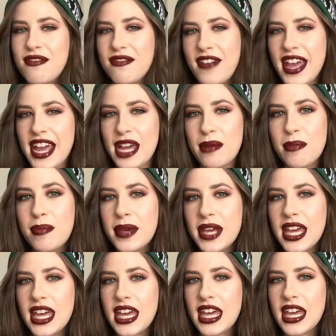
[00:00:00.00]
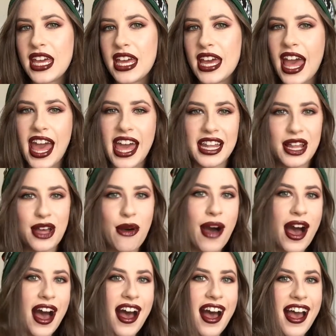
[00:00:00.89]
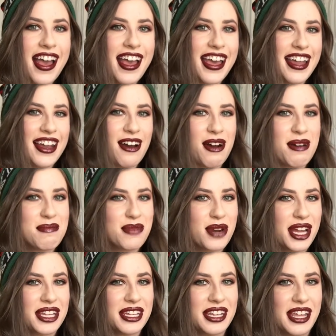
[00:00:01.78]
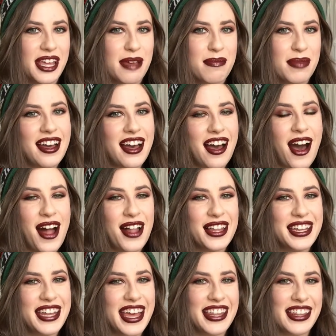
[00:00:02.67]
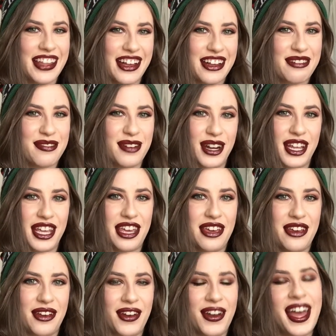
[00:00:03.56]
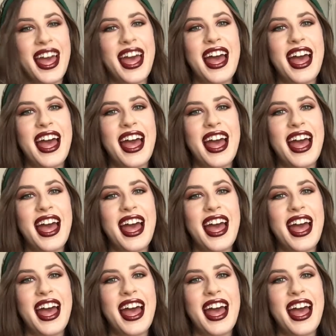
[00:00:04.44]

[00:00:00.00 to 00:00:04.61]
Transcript: vampy halo eye and ombre lip holiday look for you.